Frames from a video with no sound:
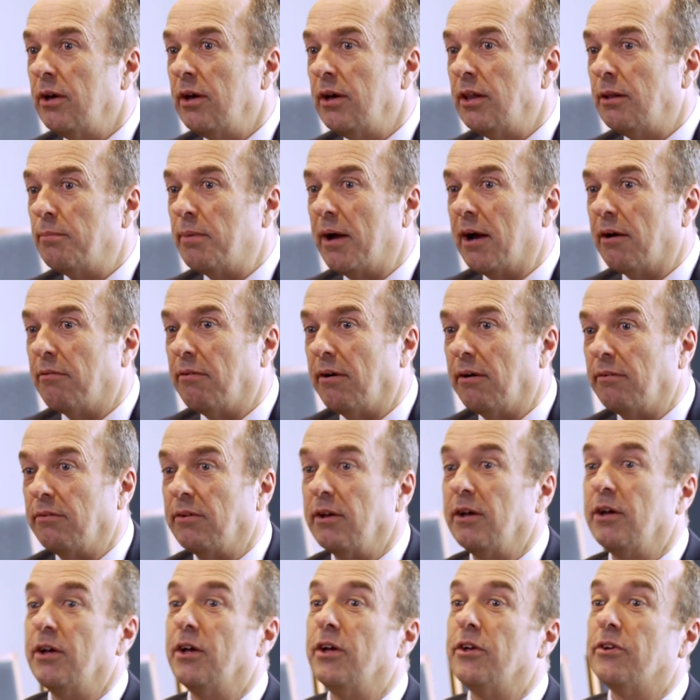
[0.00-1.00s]
in the background.
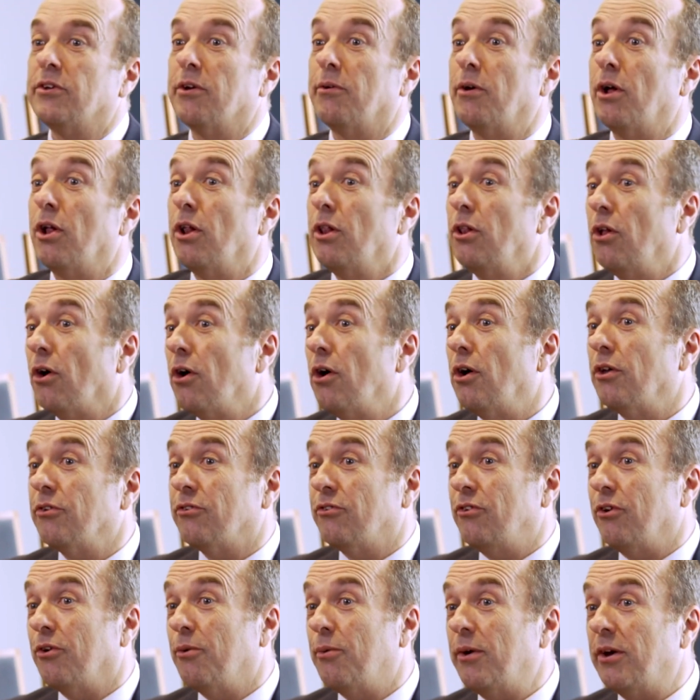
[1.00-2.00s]
So long
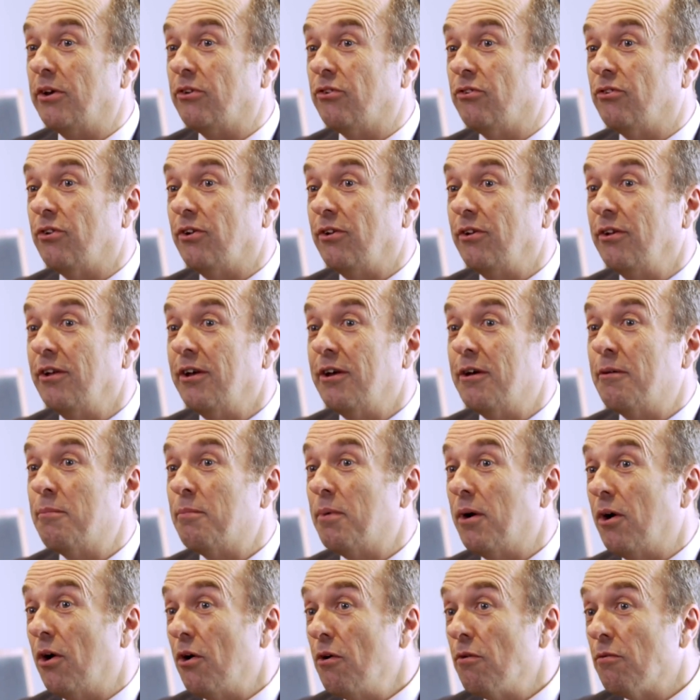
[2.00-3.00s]
answer to your question,
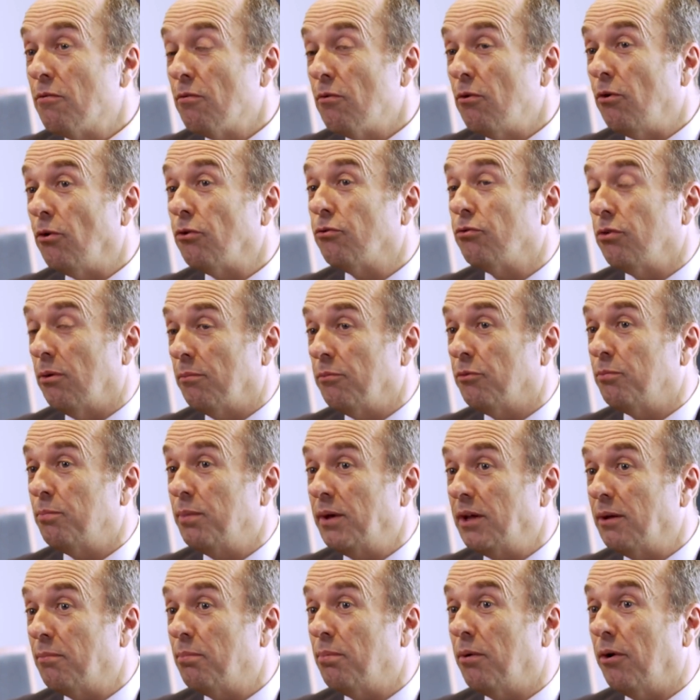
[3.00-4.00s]
but overall Trump's
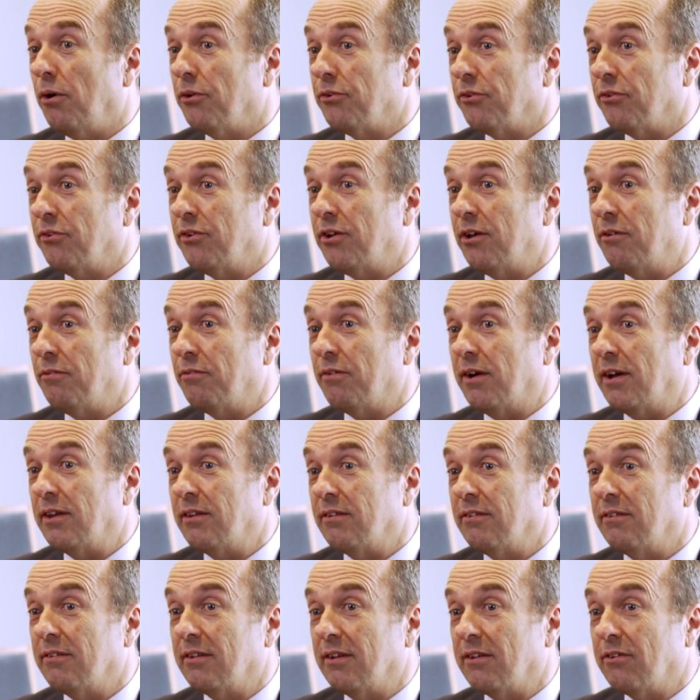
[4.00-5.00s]
been a positive,
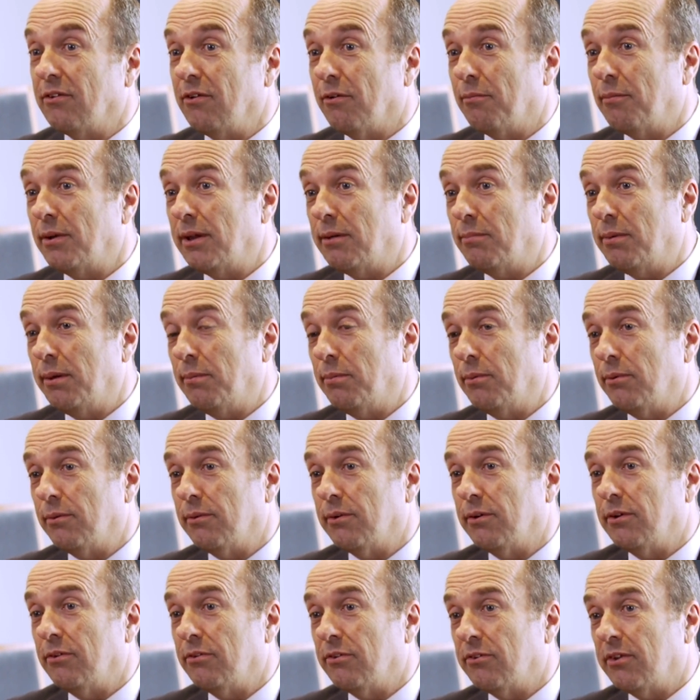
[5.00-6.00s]
and there's not many people
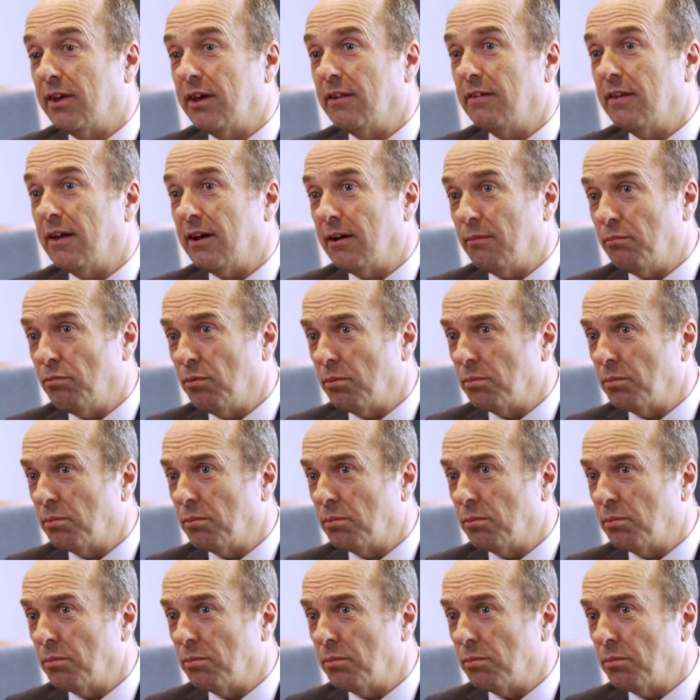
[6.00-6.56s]
can say that